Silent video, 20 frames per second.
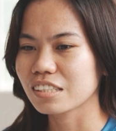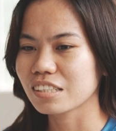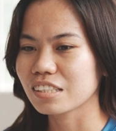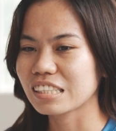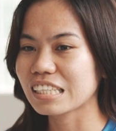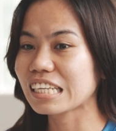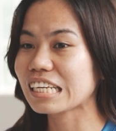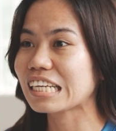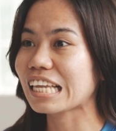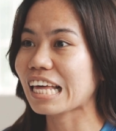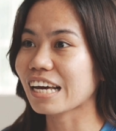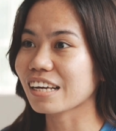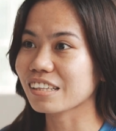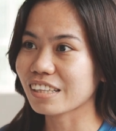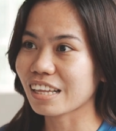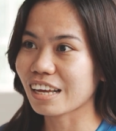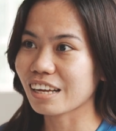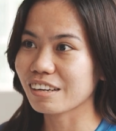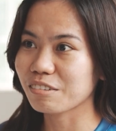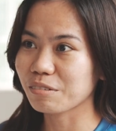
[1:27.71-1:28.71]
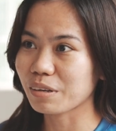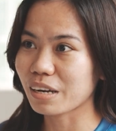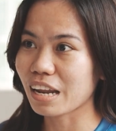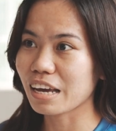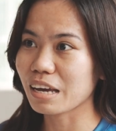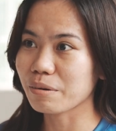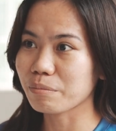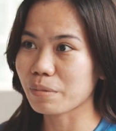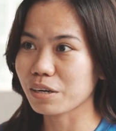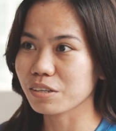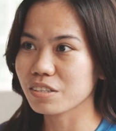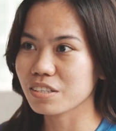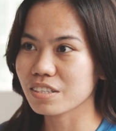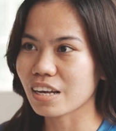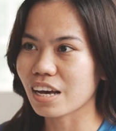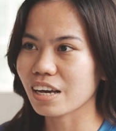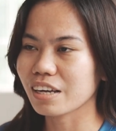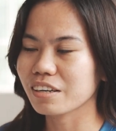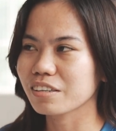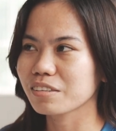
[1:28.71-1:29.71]
neglected when I am
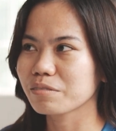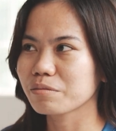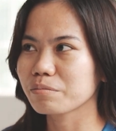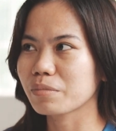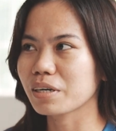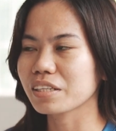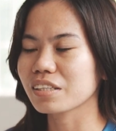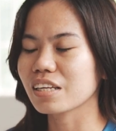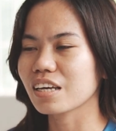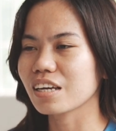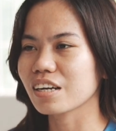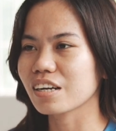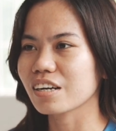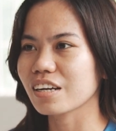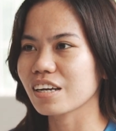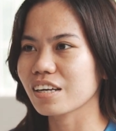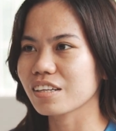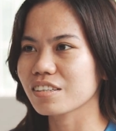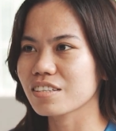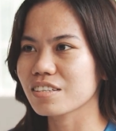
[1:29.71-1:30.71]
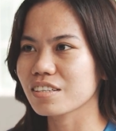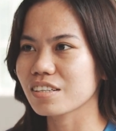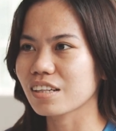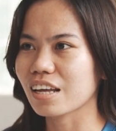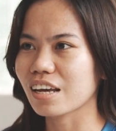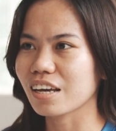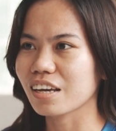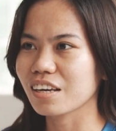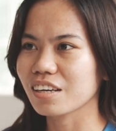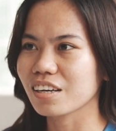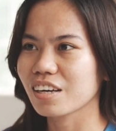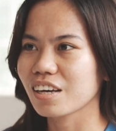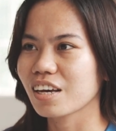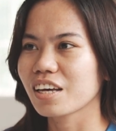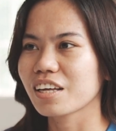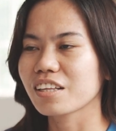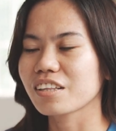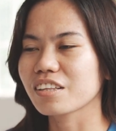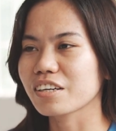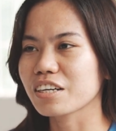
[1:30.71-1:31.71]
outside, but here it's like
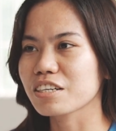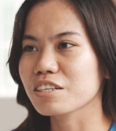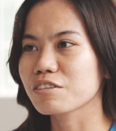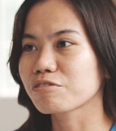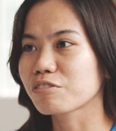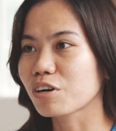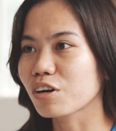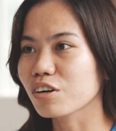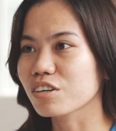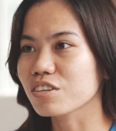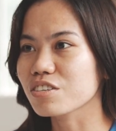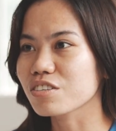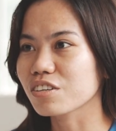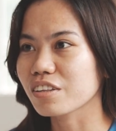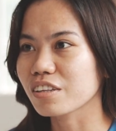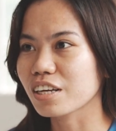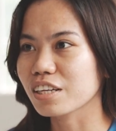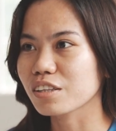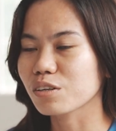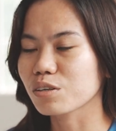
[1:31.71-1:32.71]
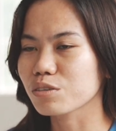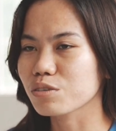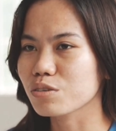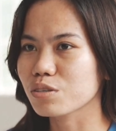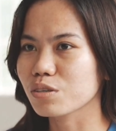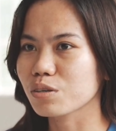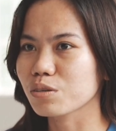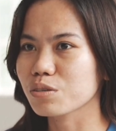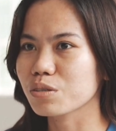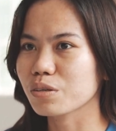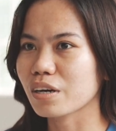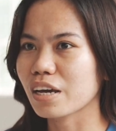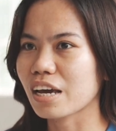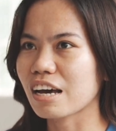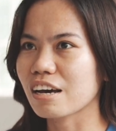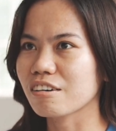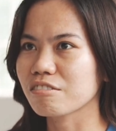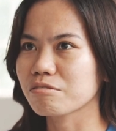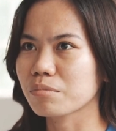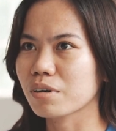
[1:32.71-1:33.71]
there is focus on that also. So I
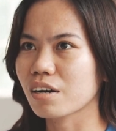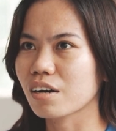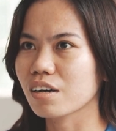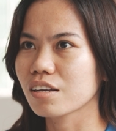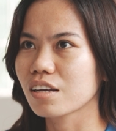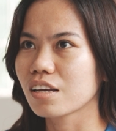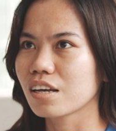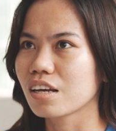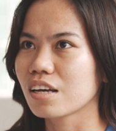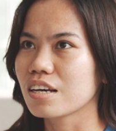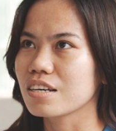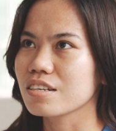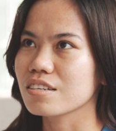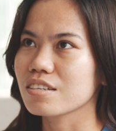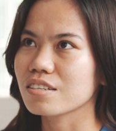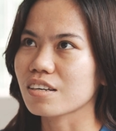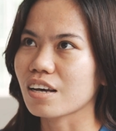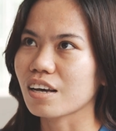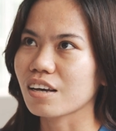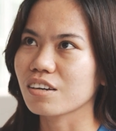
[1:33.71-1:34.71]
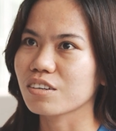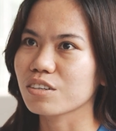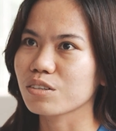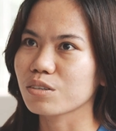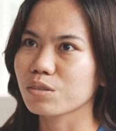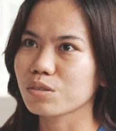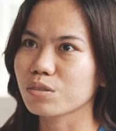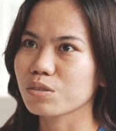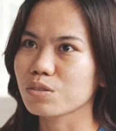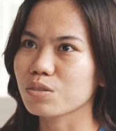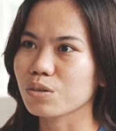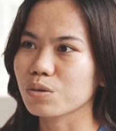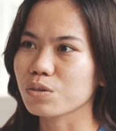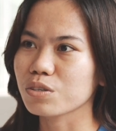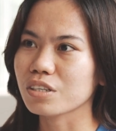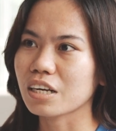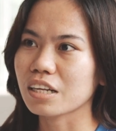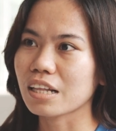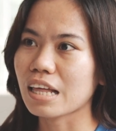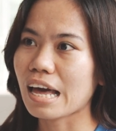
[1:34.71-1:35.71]
have my
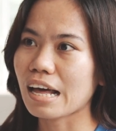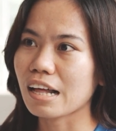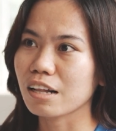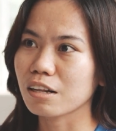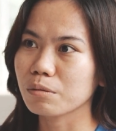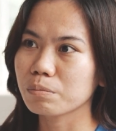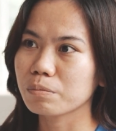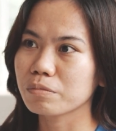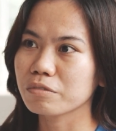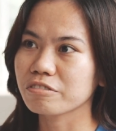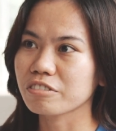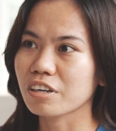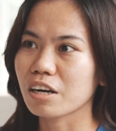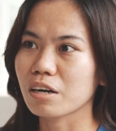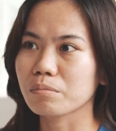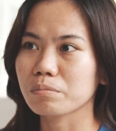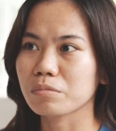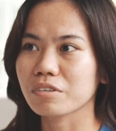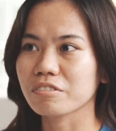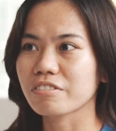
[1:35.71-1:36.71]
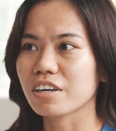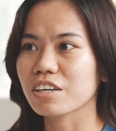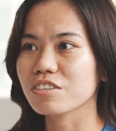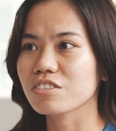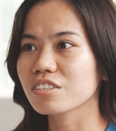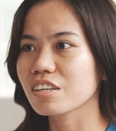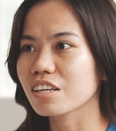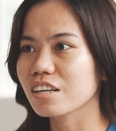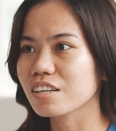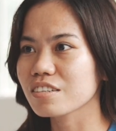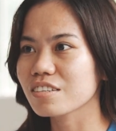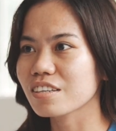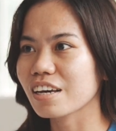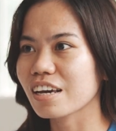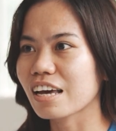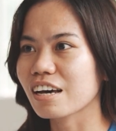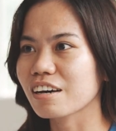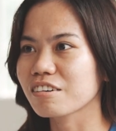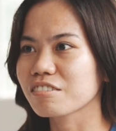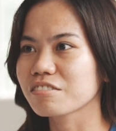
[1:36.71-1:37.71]
psychosocial help from professionals.
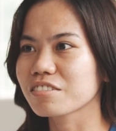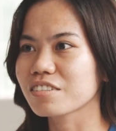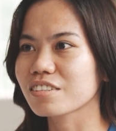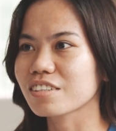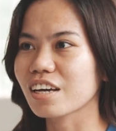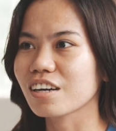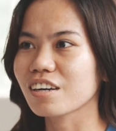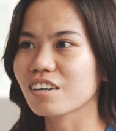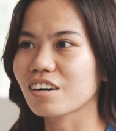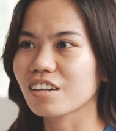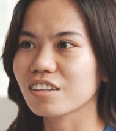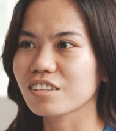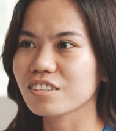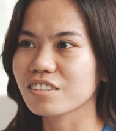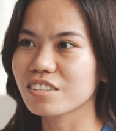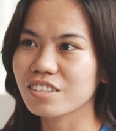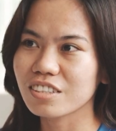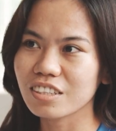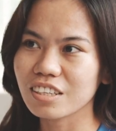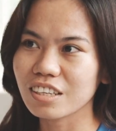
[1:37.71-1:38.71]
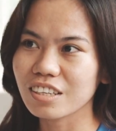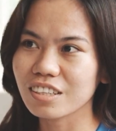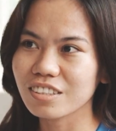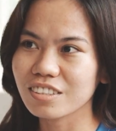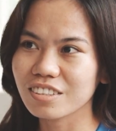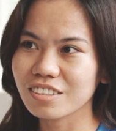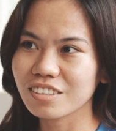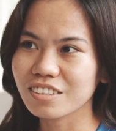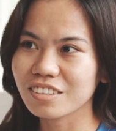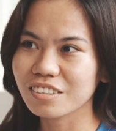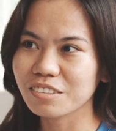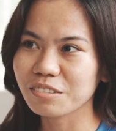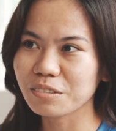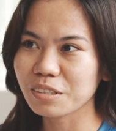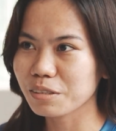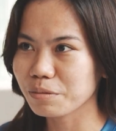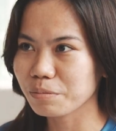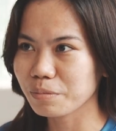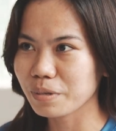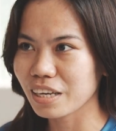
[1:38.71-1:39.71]
I have psychologists
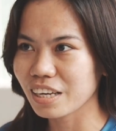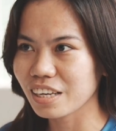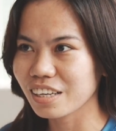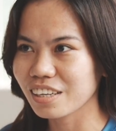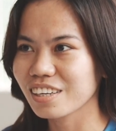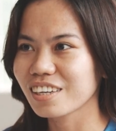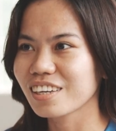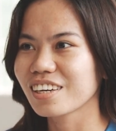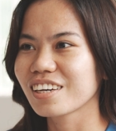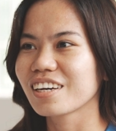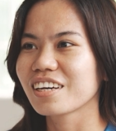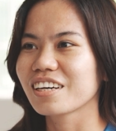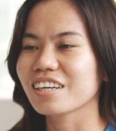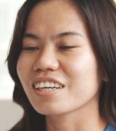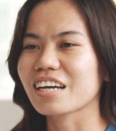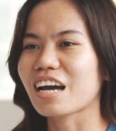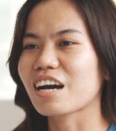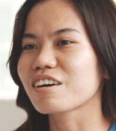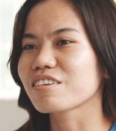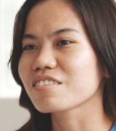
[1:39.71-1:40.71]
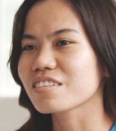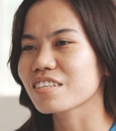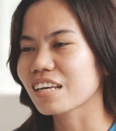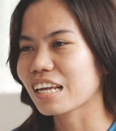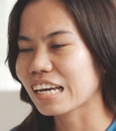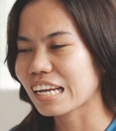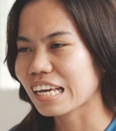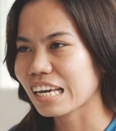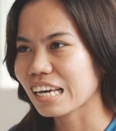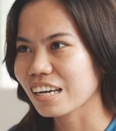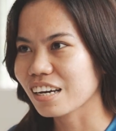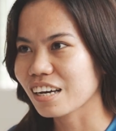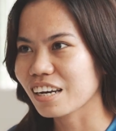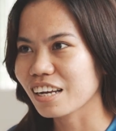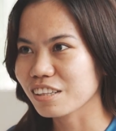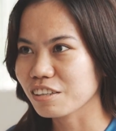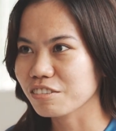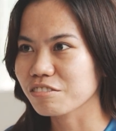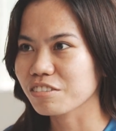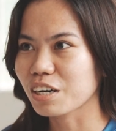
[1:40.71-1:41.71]
with me, counseling, a
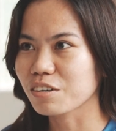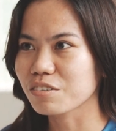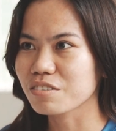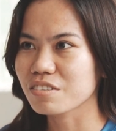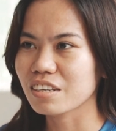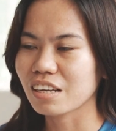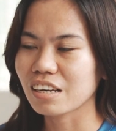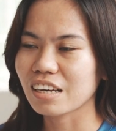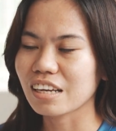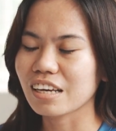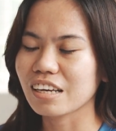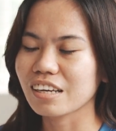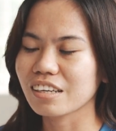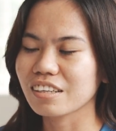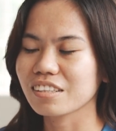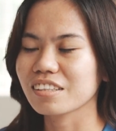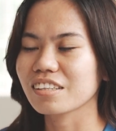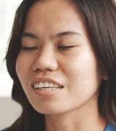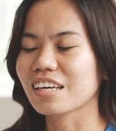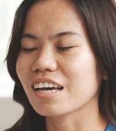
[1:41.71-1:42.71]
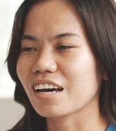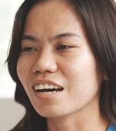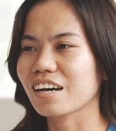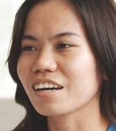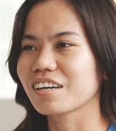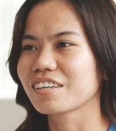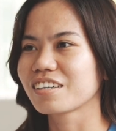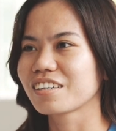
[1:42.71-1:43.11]
lot of counseling, yeah.